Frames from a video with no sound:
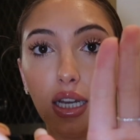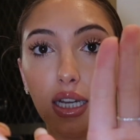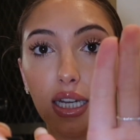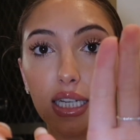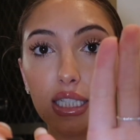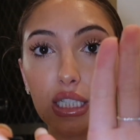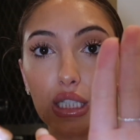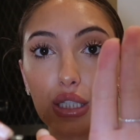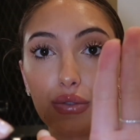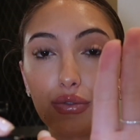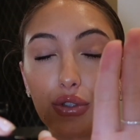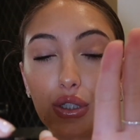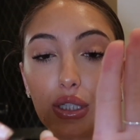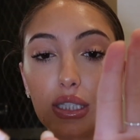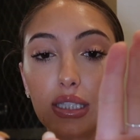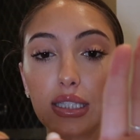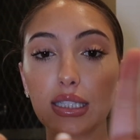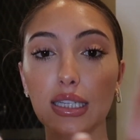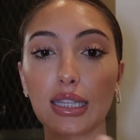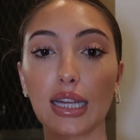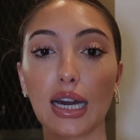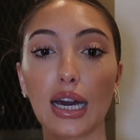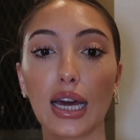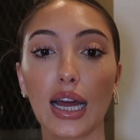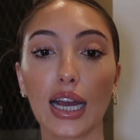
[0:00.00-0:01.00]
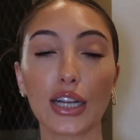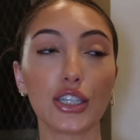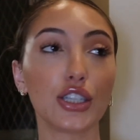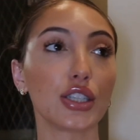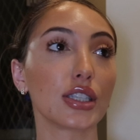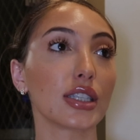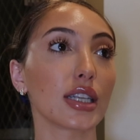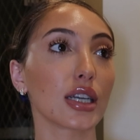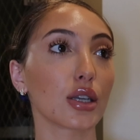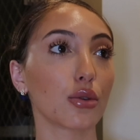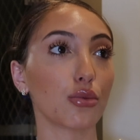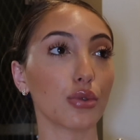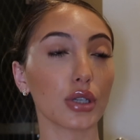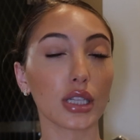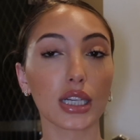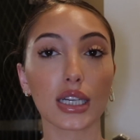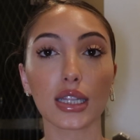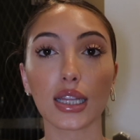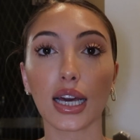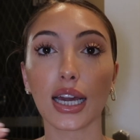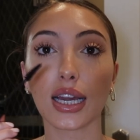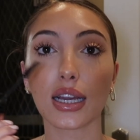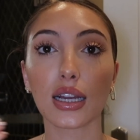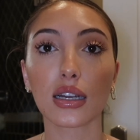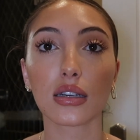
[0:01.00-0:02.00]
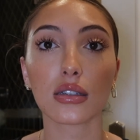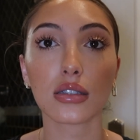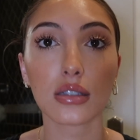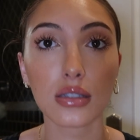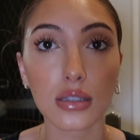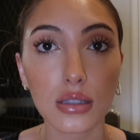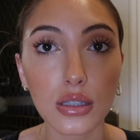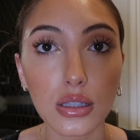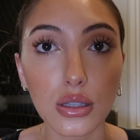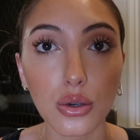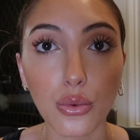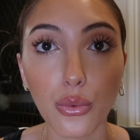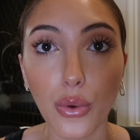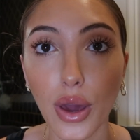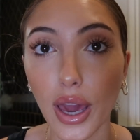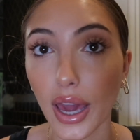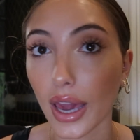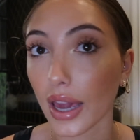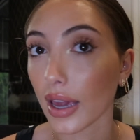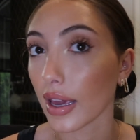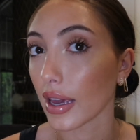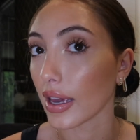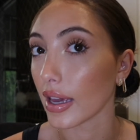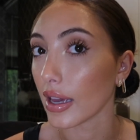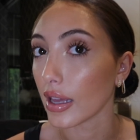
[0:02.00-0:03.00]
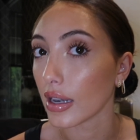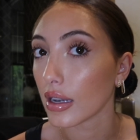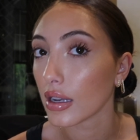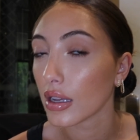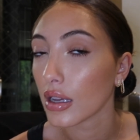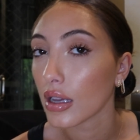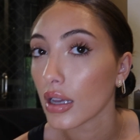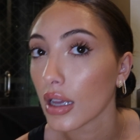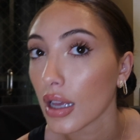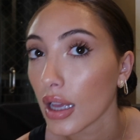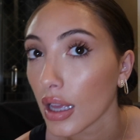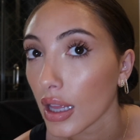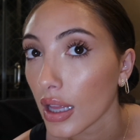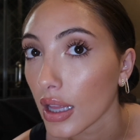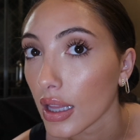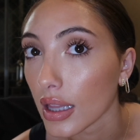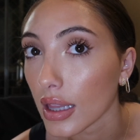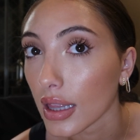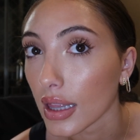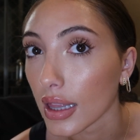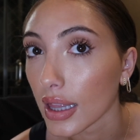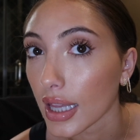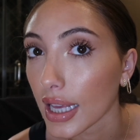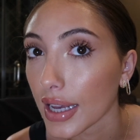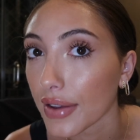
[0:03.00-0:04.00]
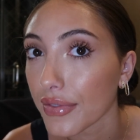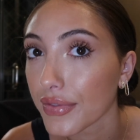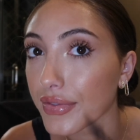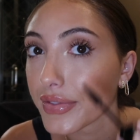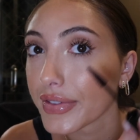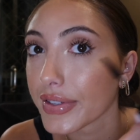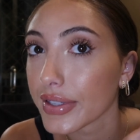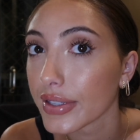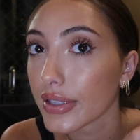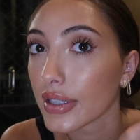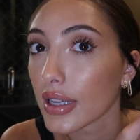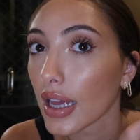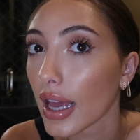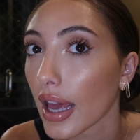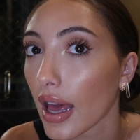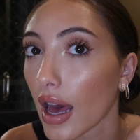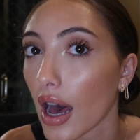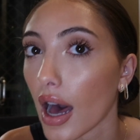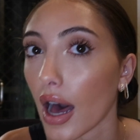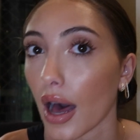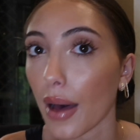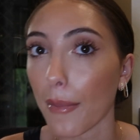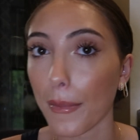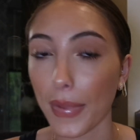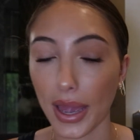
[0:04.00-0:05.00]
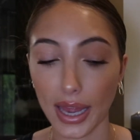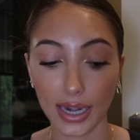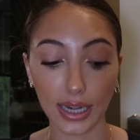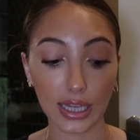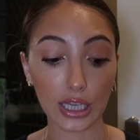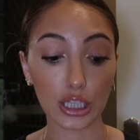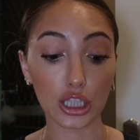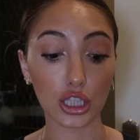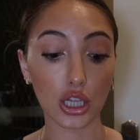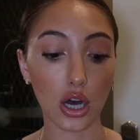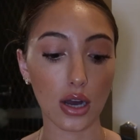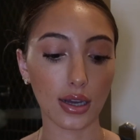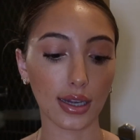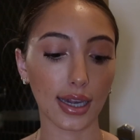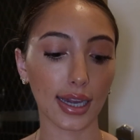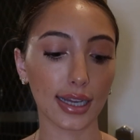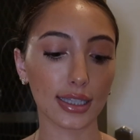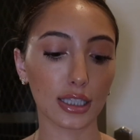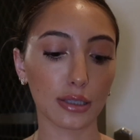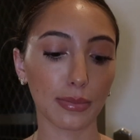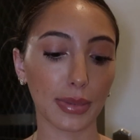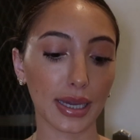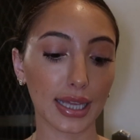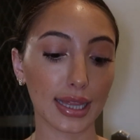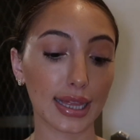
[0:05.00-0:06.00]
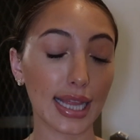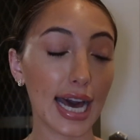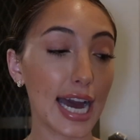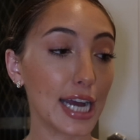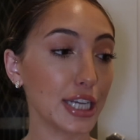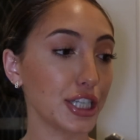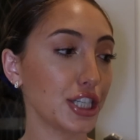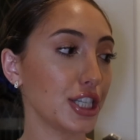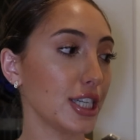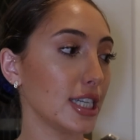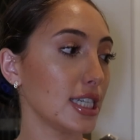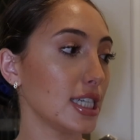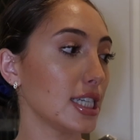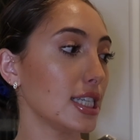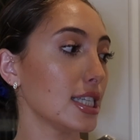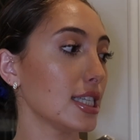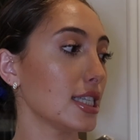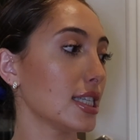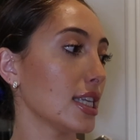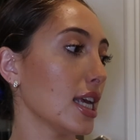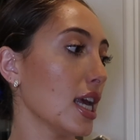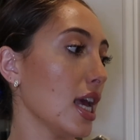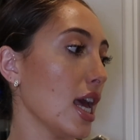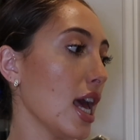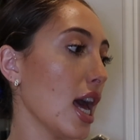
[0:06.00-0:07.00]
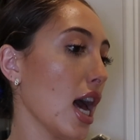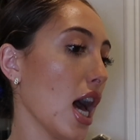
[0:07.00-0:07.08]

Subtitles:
I don't know if you can see that. I just like really like the way it lifts and elongates my lashes.